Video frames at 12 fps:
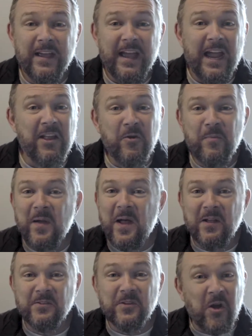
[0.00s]
Alo
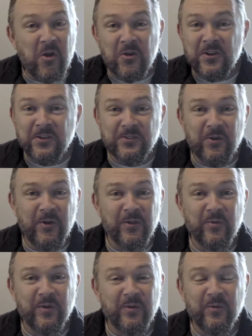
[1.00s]
Bell is 100 years old.
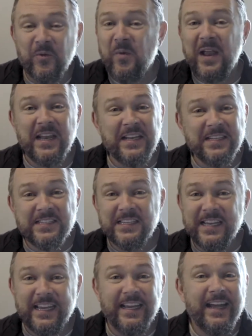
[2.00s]
We're waiting to
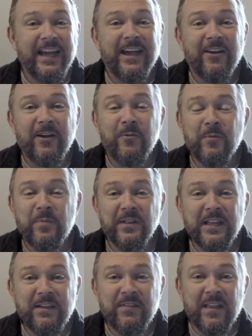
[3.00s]
see. All right, we're
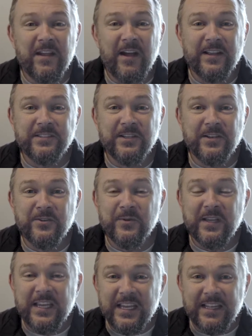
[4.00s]
believing that God's going to do a
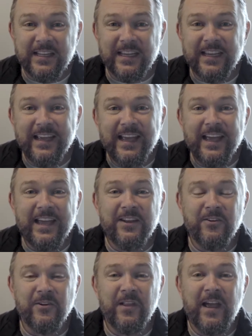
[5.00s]
healing in
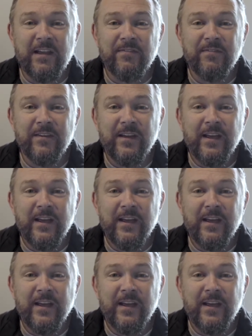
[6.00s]
her life.